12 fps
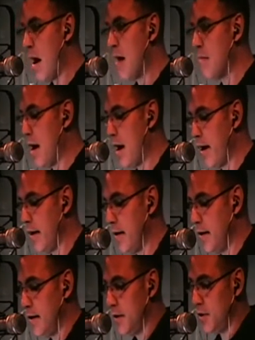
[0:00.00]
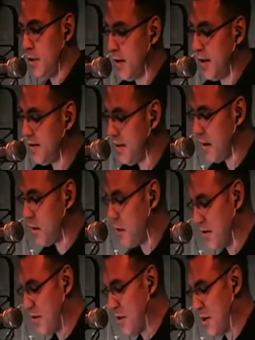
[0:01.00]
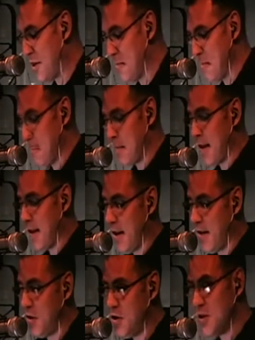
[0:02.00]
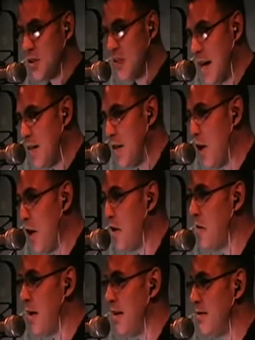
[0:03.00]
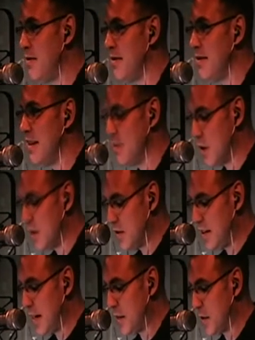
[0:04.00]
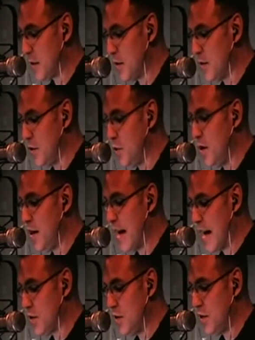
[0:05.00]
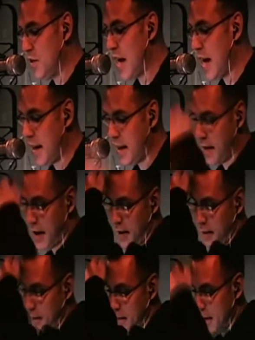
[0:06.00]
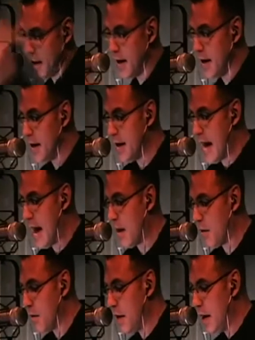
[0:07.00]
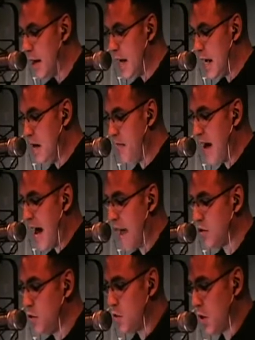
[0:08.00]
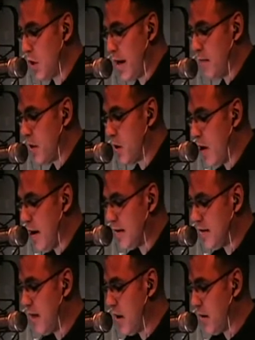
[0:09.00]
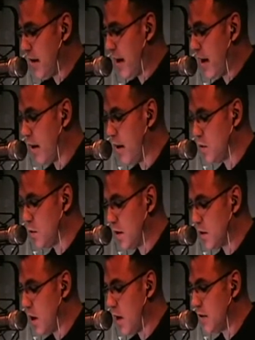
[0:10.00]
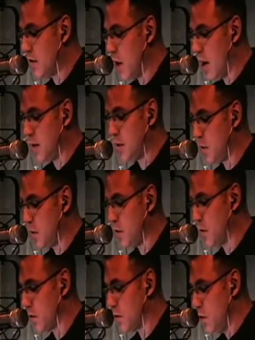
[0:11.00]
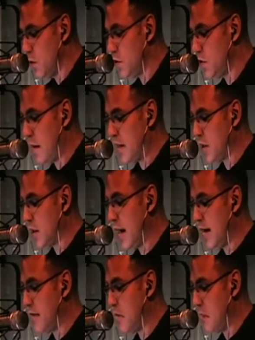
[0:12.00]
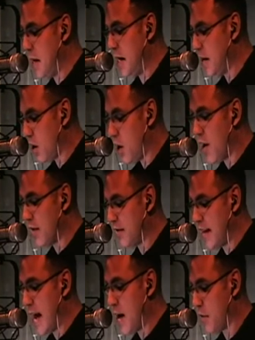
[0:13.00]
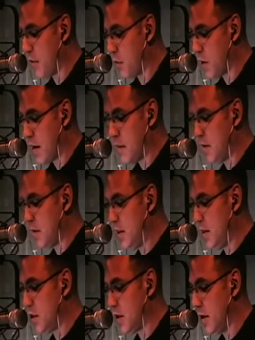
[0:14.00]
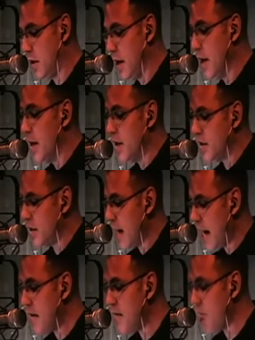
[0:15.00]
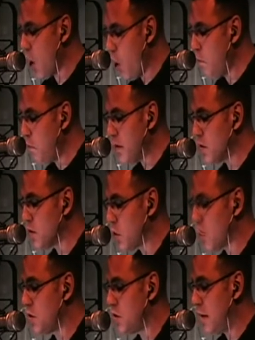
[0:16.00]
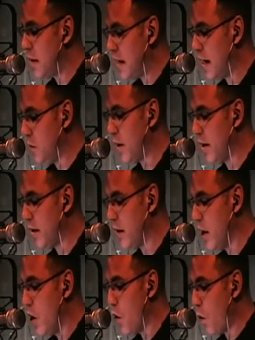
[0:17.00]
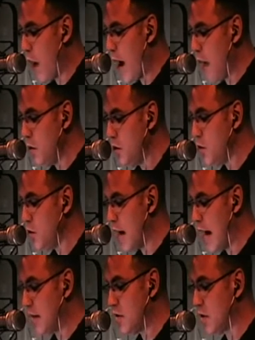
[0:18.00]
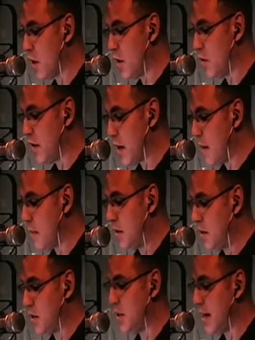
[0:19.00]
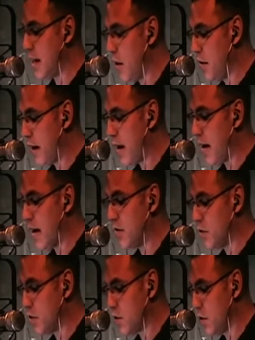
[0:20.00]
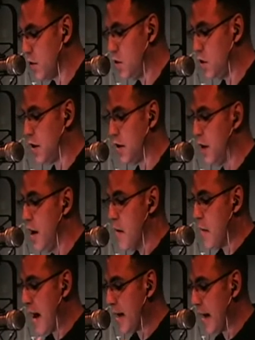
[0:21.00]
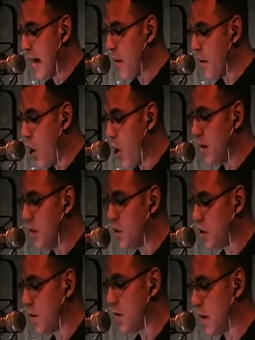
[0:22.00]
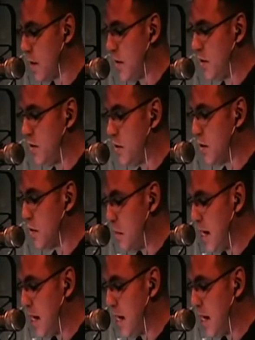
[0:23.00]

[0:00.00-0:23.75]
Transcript: My. You're a slick one, sir. If you just study the argument, it's all cyclical. You didn't actually say anything. Now, if, as you claim, the cost of health care is what's causing entrepreneurs who specialize in beating costs down through competition to not even open their doors to begin with, why would you not start with competition in healthcare as your solution by allowing all insurance companies to